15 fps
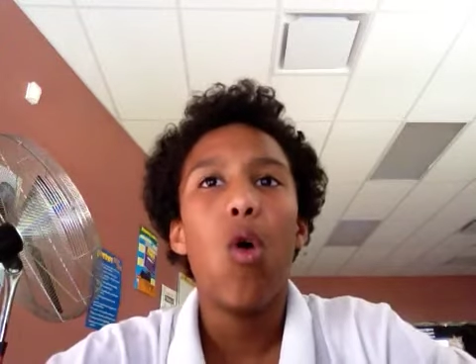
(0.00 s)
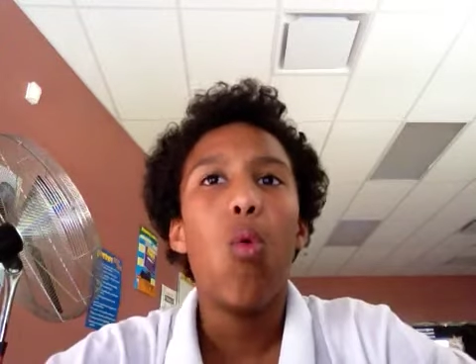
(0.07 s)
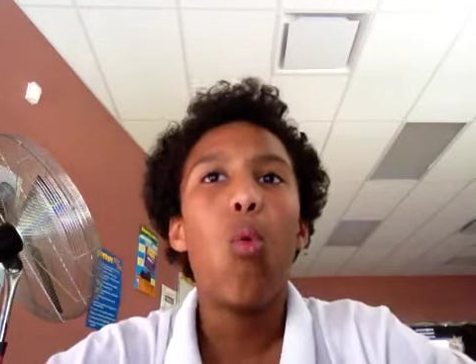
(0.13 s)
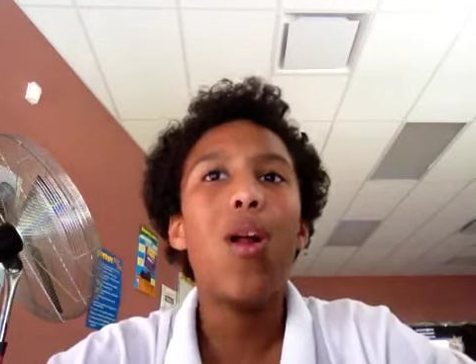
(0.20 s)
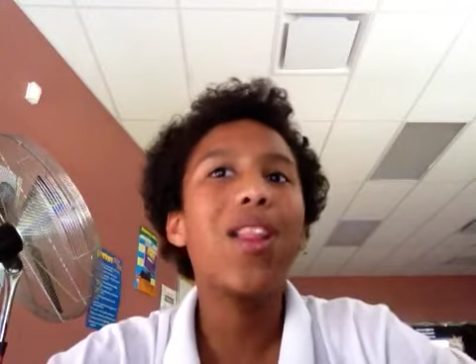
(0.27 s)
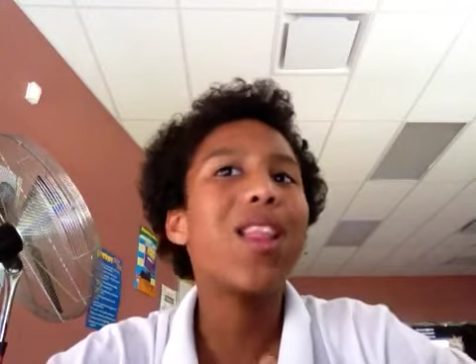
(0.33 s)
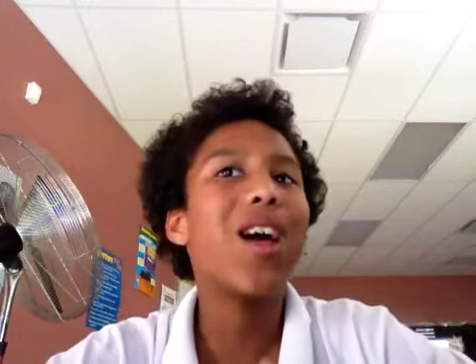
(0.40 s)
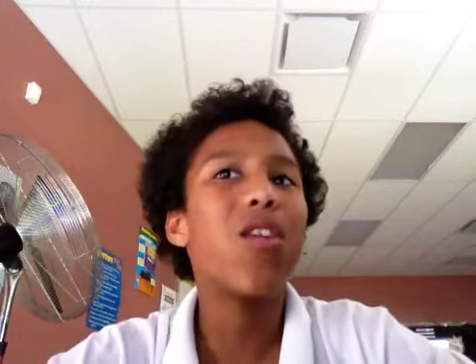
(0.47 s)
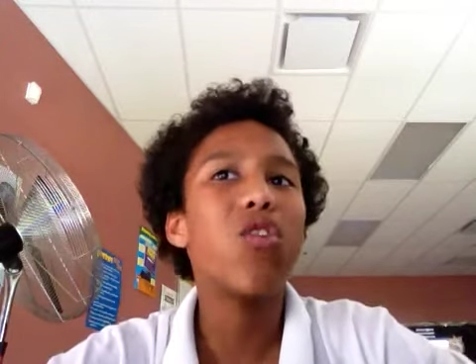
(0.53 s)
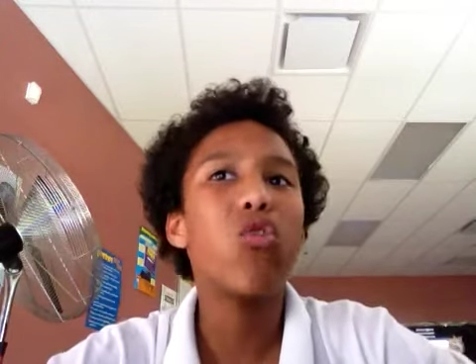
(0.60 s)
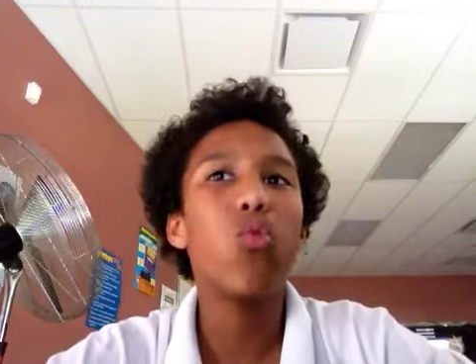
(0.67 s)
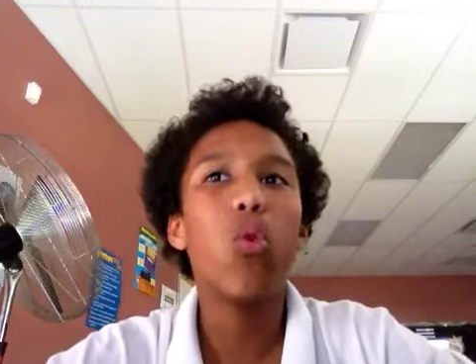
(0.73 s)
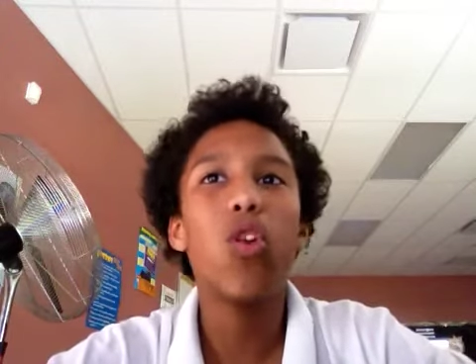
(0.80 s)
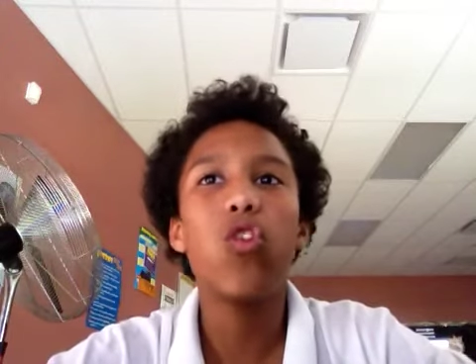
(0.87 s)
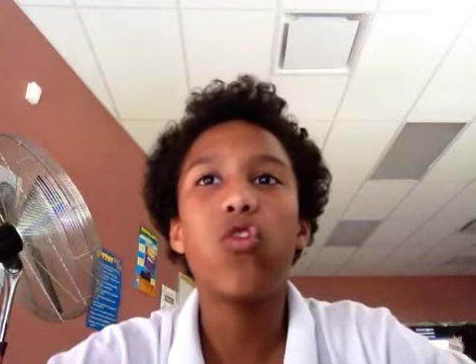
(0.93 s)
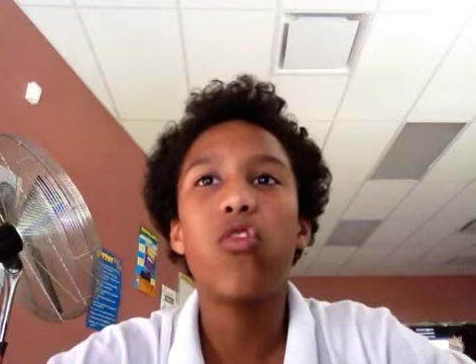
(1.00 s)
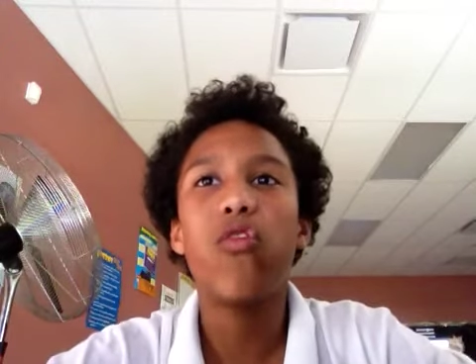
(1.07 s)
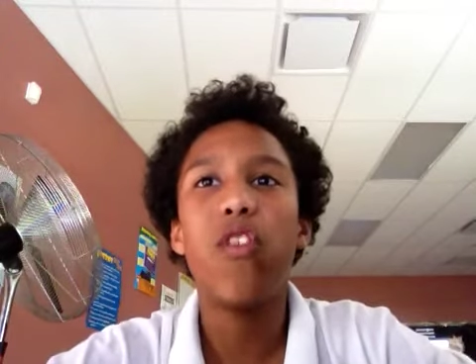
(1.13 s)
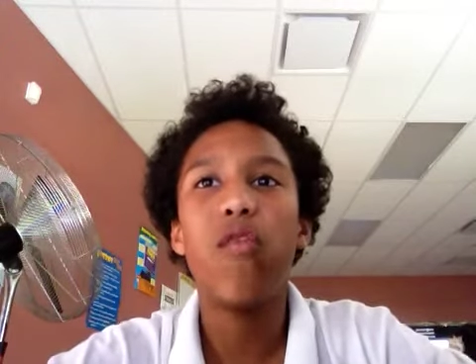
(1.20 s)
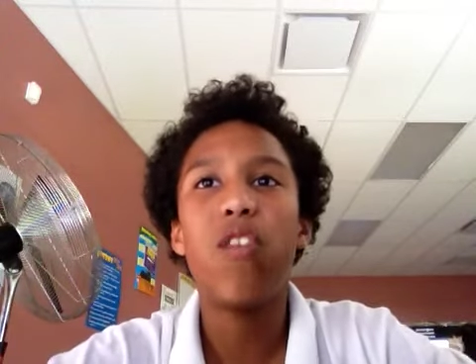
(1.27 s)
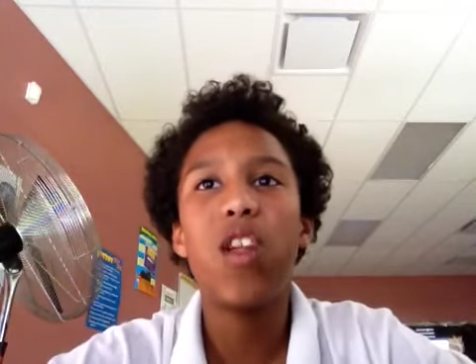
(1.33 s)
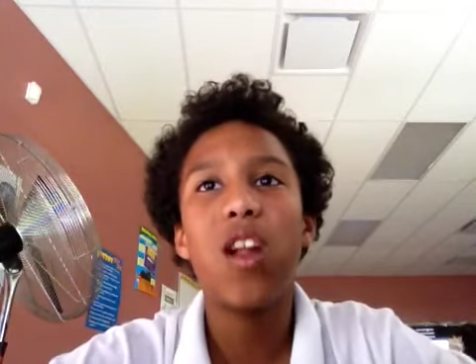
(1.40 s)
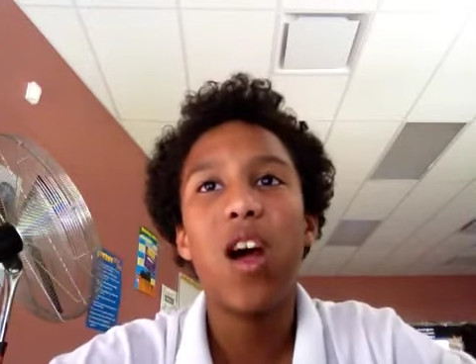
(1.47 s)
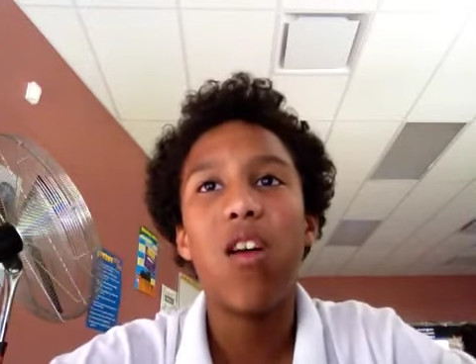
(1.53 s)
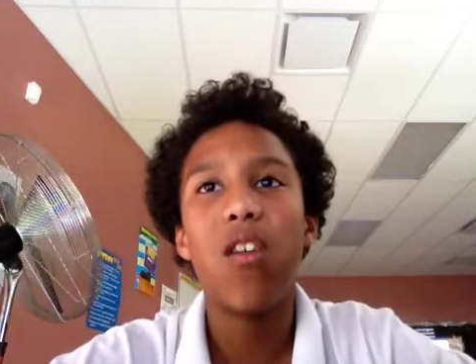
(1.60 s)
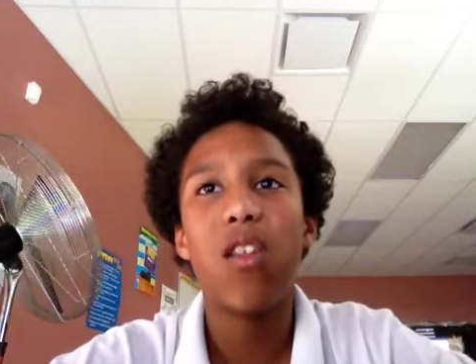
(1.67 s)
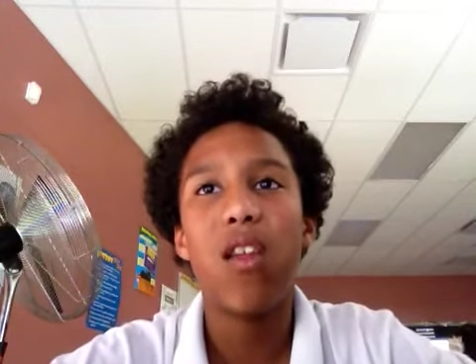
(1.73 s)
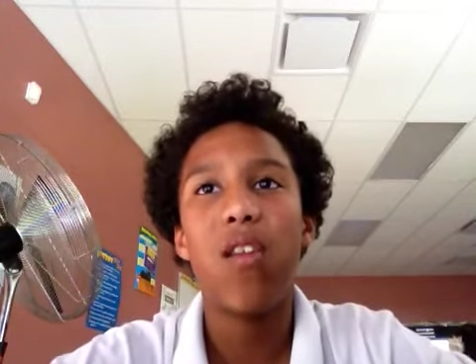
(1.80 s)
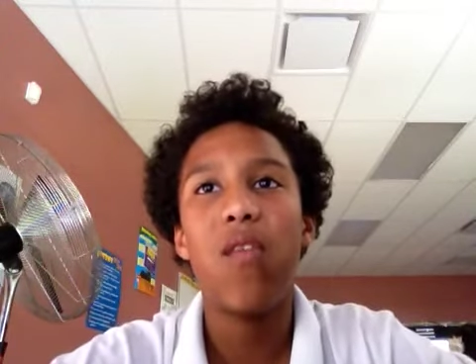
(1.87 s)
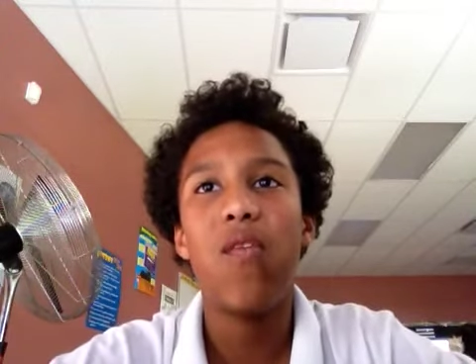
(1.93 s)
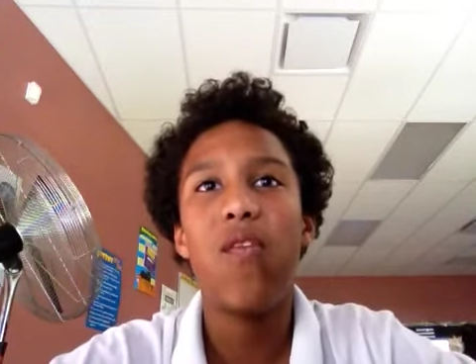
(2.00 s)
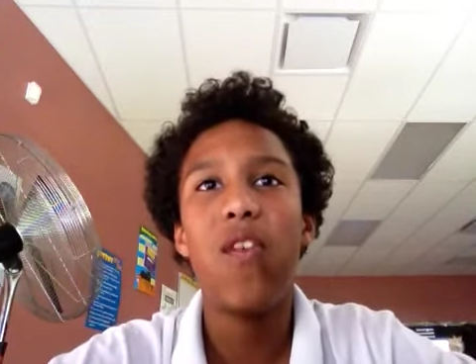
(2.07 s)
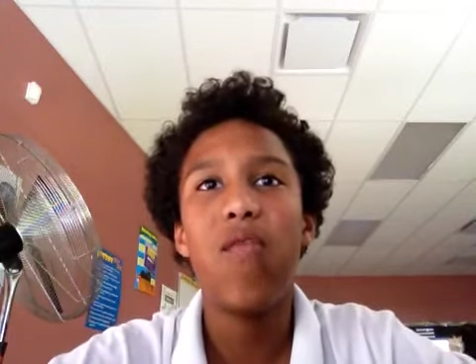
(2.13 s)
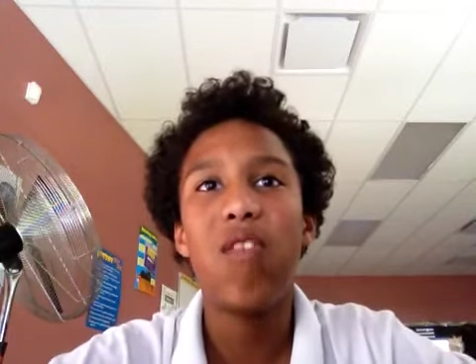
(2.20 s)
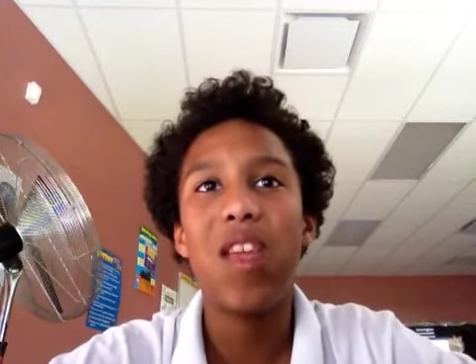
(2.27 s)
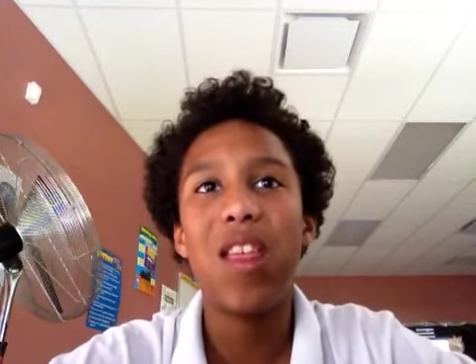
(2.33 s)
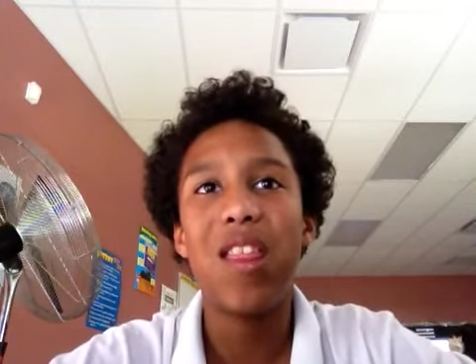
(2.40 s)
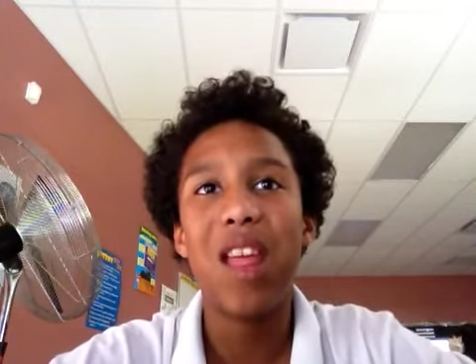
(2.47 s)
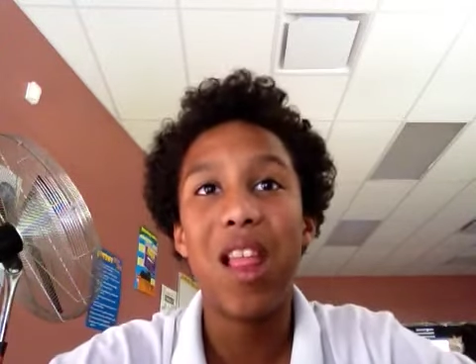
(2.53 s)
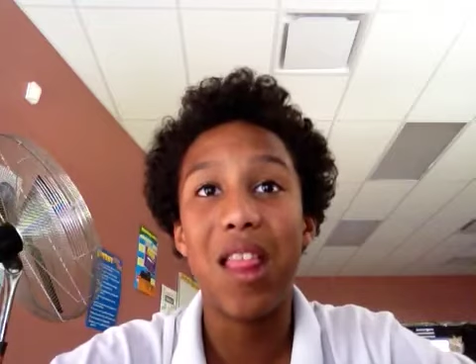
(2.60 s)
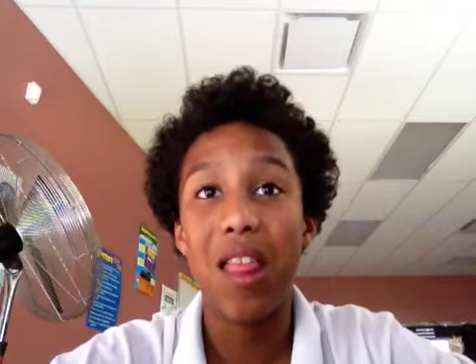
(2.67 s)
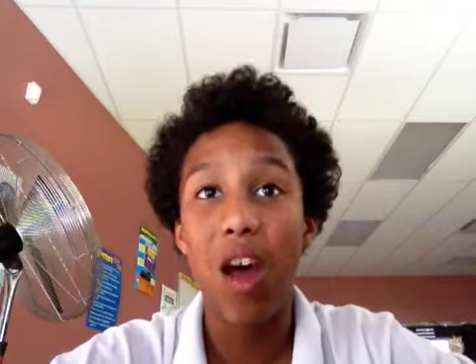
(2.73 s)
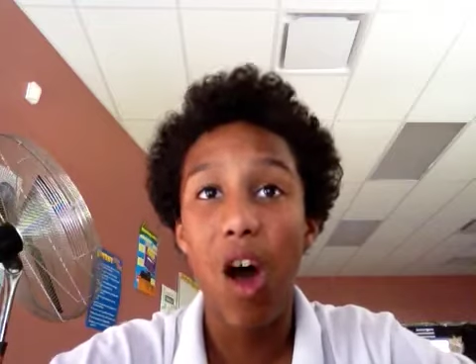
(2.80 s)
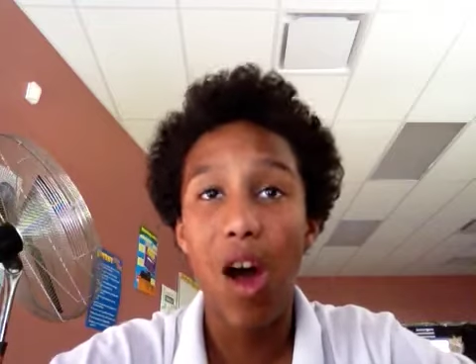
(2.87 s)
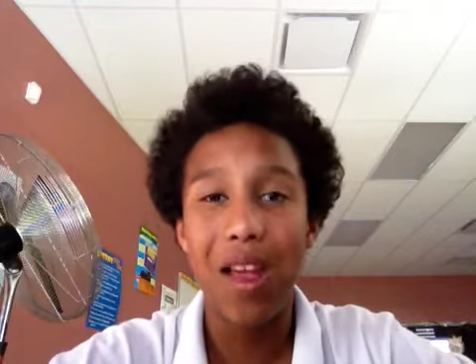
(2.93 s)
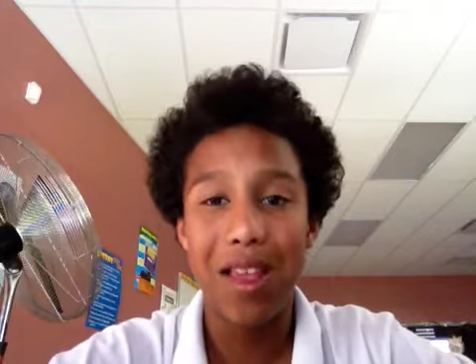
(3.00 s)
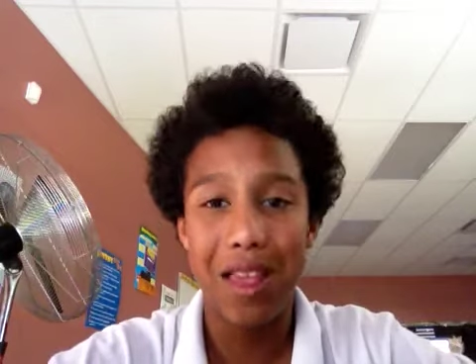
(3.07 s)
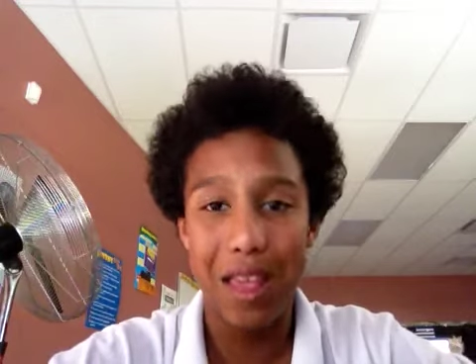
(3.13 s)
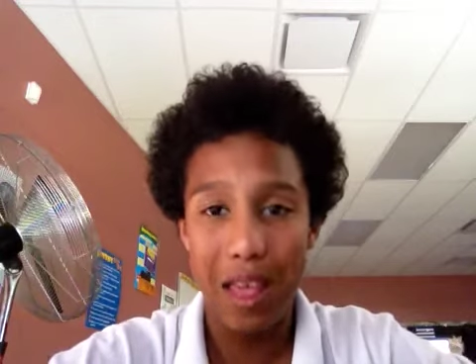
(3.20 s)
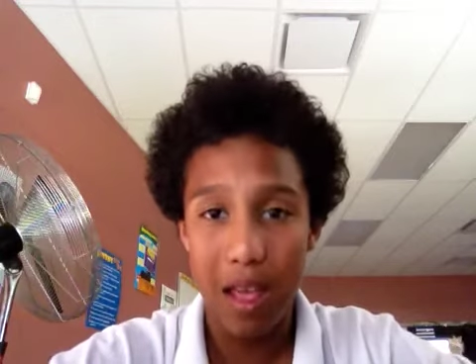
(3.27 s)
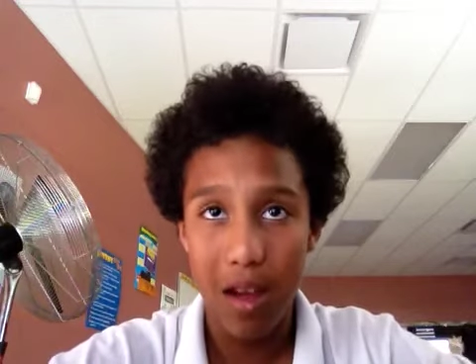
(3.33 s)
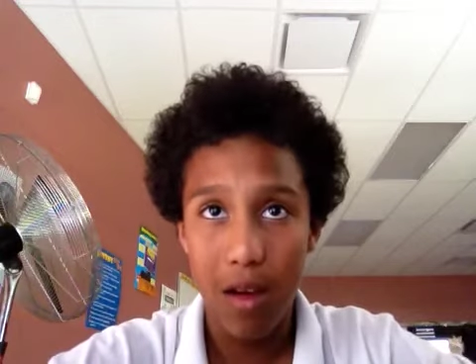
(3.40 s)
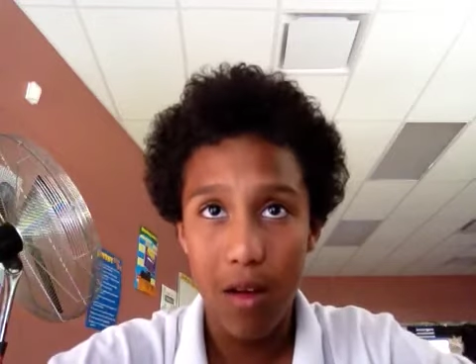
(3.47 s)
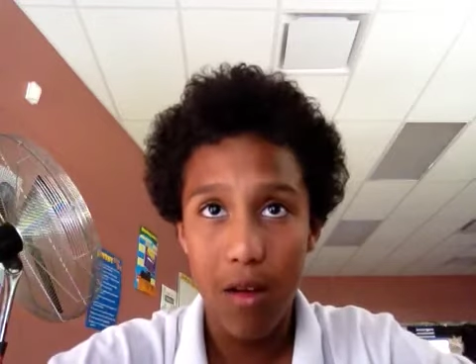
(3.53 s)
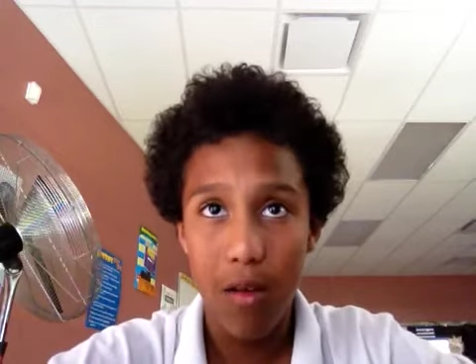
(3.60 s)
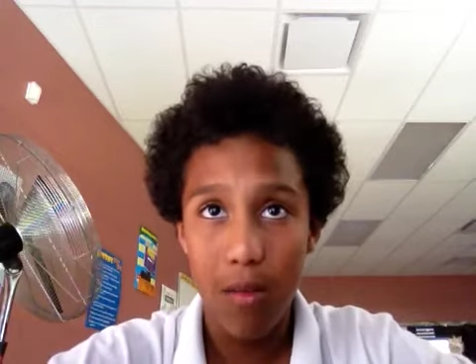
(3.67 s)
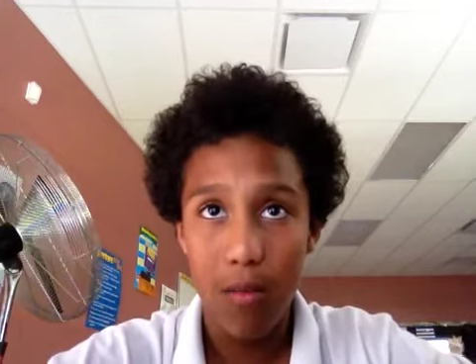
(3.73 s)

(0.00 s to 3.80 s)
$1,150.50 a year.